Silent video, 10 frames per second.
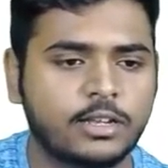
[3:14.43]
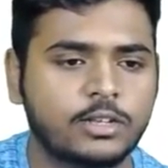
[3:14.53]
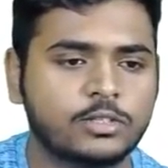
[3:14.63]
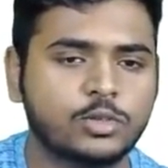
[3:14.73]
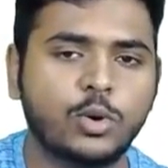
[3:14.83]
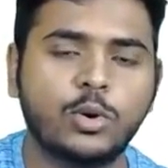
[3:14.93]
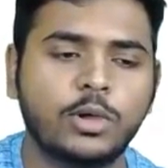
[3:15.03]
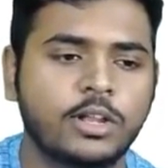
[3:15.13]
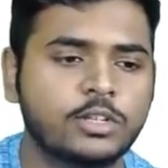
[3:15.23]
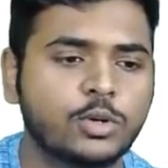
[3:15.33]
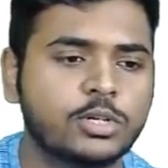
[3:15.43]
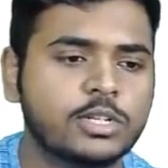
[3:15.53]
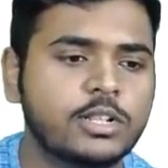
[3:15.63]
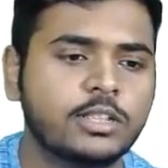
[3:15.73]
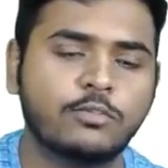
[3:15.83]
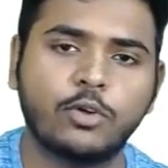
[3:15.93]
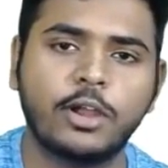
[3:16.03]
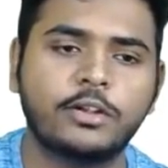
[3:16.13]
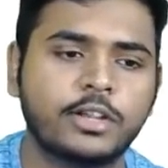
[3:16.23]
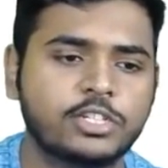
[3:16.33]
So in total the
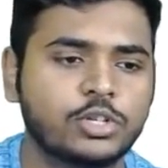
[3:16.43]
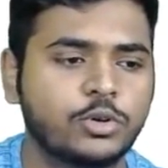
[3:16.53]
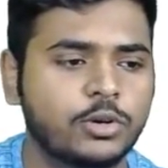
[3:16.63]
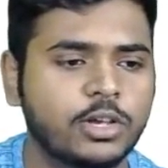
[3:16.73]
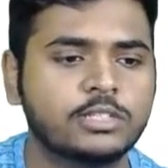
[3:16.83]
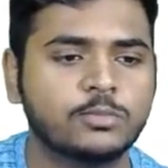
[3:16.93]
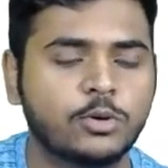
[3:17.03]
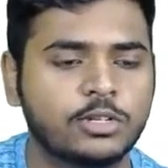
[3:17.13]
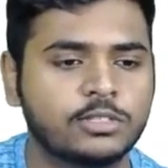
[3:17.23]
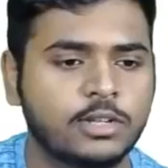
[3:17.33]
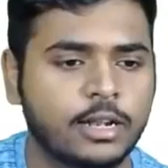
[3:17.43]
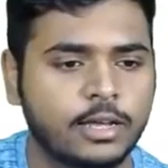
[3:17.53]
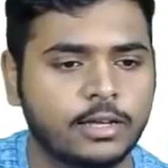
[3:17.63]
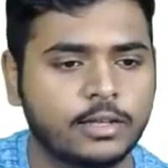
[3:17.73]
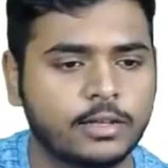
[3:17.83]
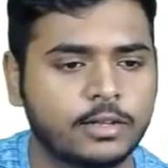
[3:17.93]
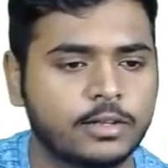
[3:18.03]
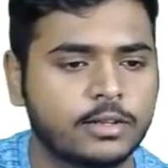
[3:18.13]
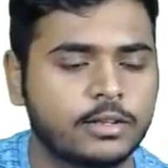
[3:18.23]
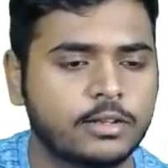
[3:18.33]
void ratio is more in clay
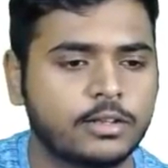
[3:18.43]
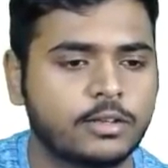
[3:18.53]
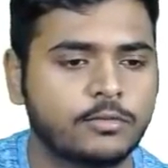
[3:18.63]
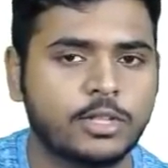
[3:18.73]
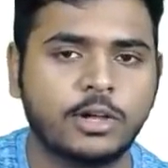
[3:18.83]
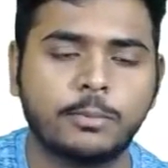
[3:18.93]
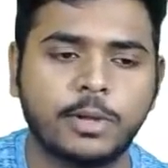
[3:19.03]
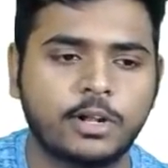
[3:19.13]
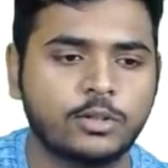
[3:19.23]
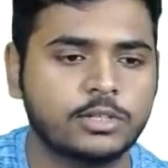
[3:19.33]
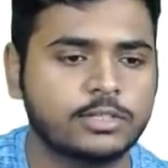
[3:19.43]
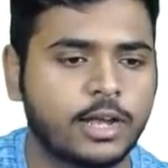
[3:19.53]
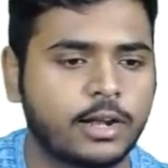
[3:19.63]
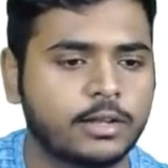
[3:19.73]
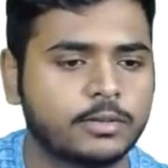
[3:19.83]
with compared to the sand.